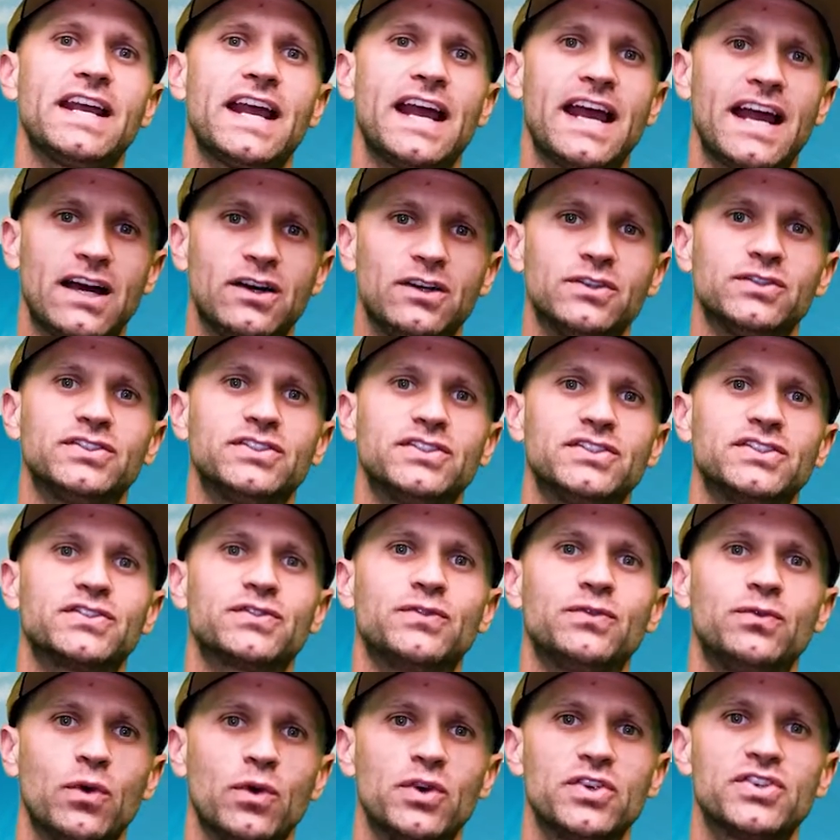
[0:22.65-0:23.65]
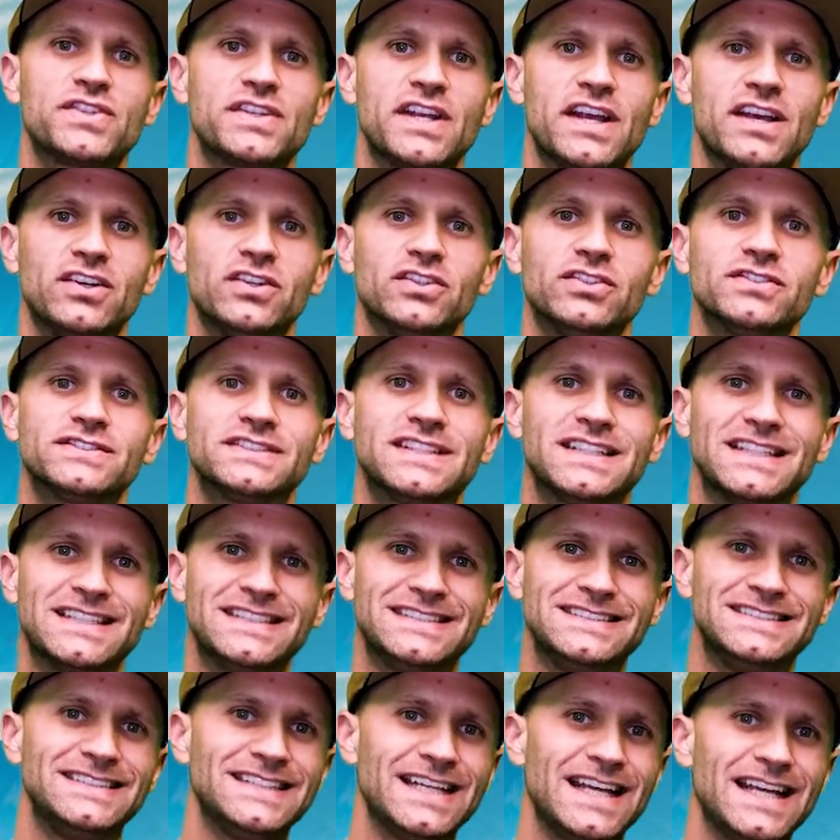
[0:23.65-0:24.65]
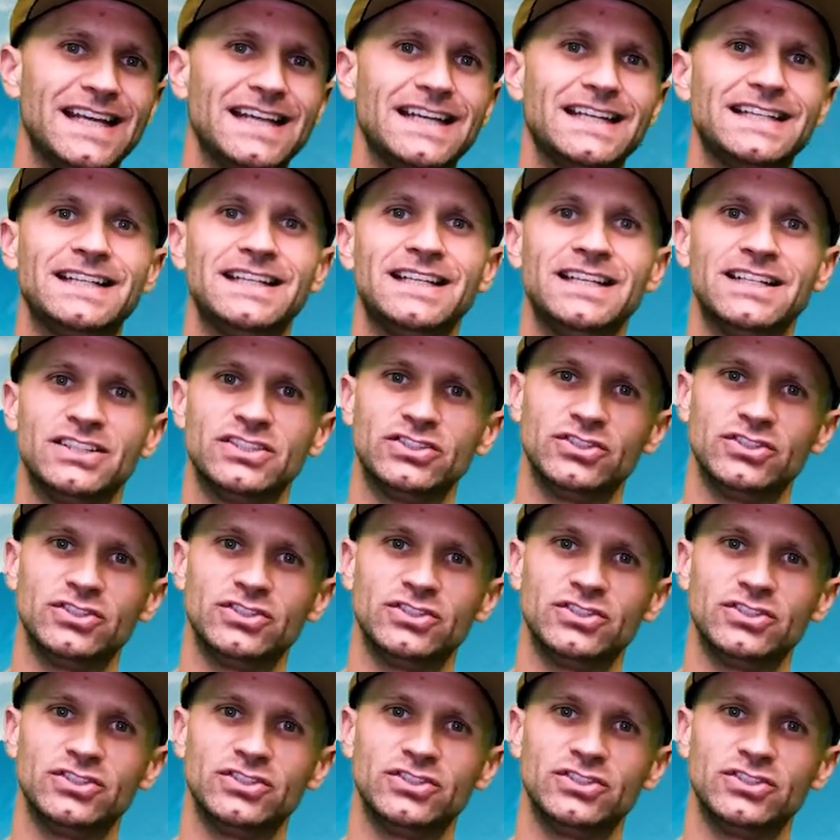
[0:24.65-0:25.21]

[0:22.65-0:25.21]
houses for sale today,